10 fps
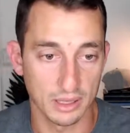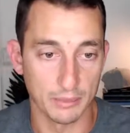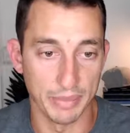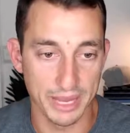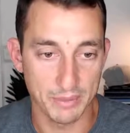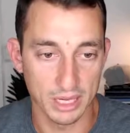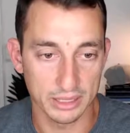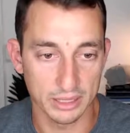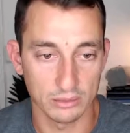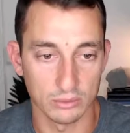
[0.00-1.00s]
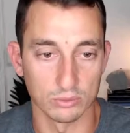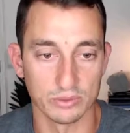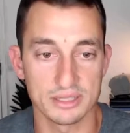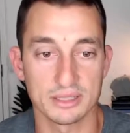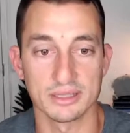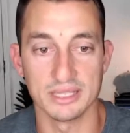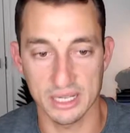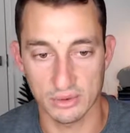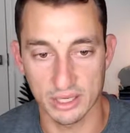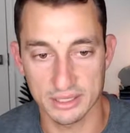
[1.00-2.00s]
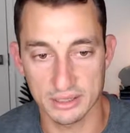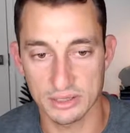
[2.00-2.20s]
Bear market, risk decreases.